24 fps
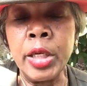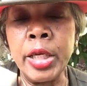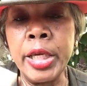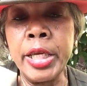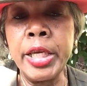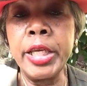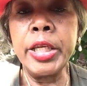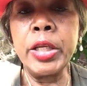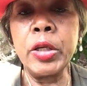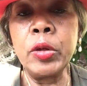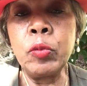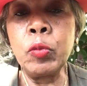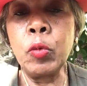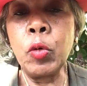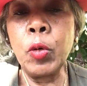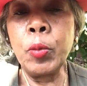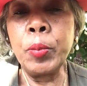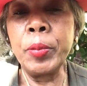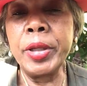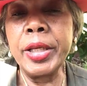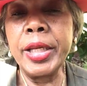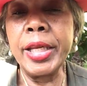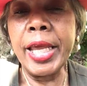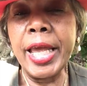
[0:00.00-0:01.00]
he didn't
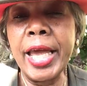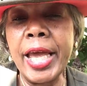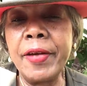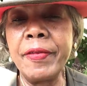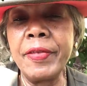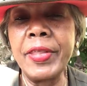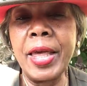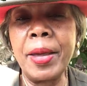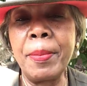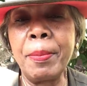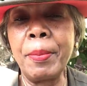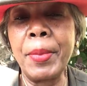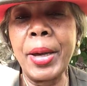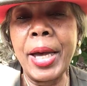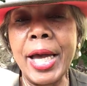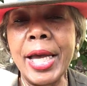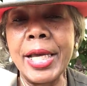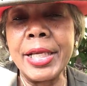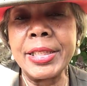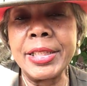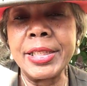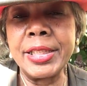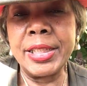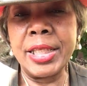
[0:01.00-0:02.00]
want me to have that
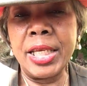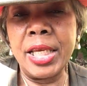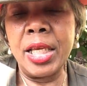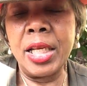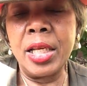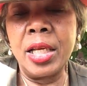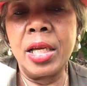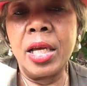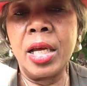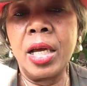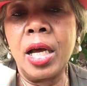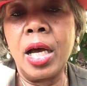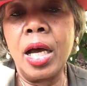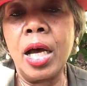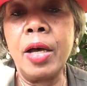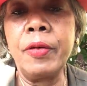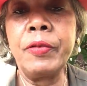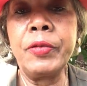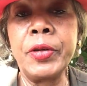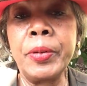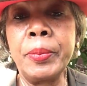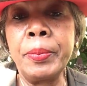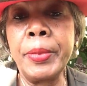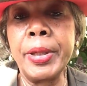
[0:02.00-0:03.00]
mindset
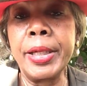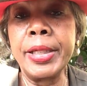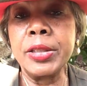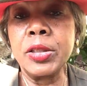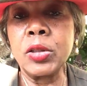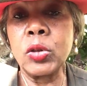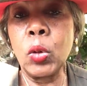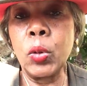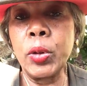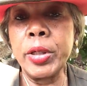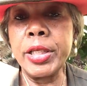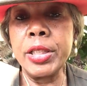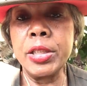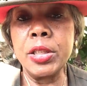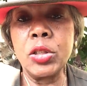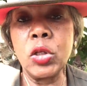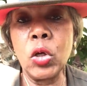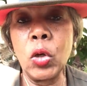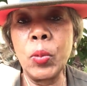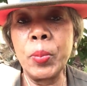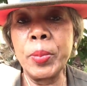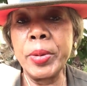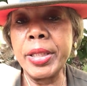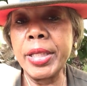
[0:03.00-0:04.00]
of MS. So he
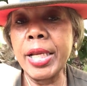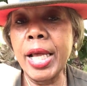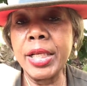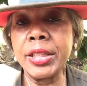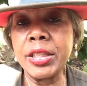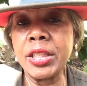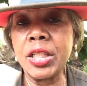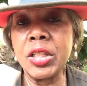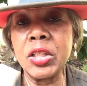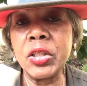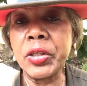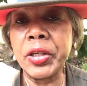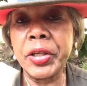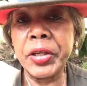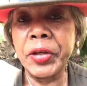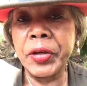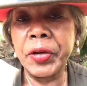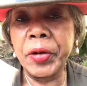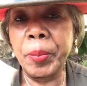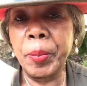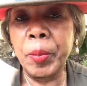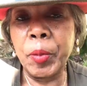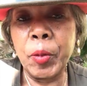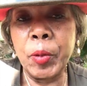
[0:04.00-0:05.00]
told me not to look it
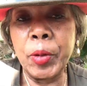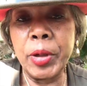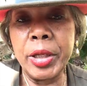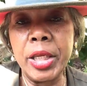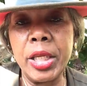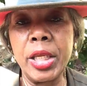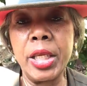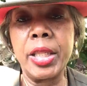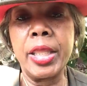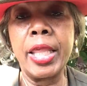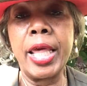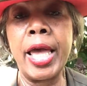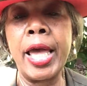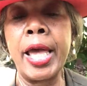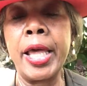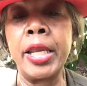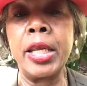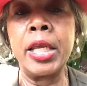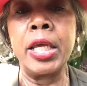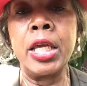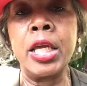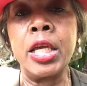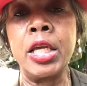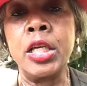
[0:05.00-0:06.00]
up or any of that.
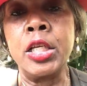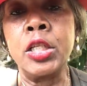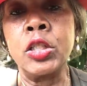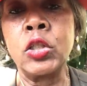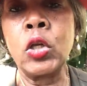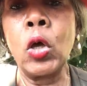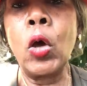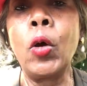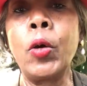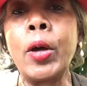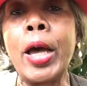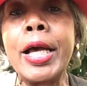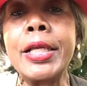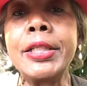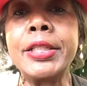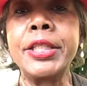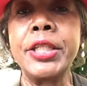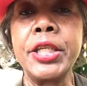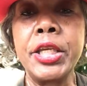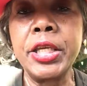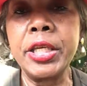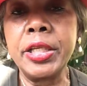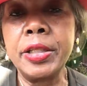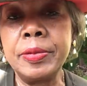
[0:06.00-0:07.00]
So I
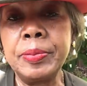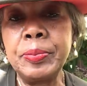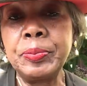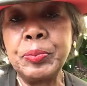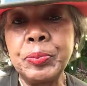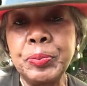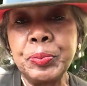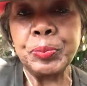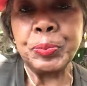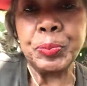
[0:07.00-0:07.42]
didn't.